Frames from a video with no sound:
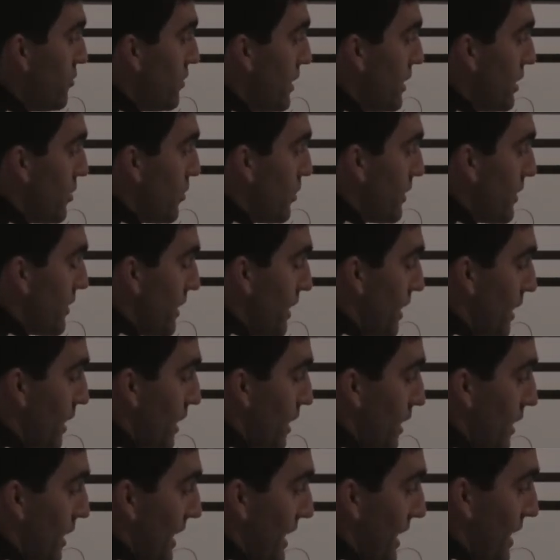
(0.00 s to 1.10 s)
deal with an
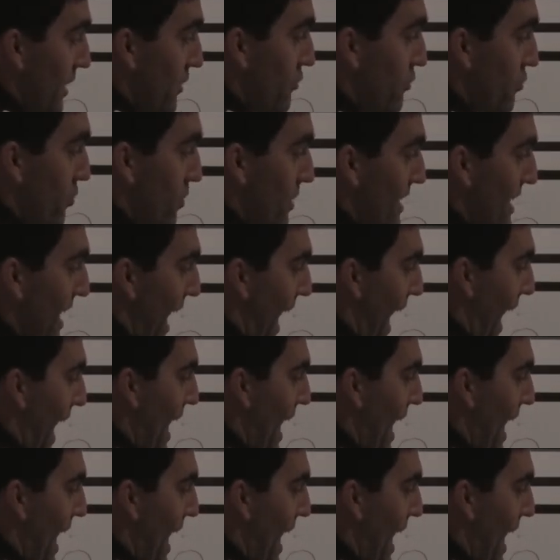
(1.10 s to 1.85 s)
injury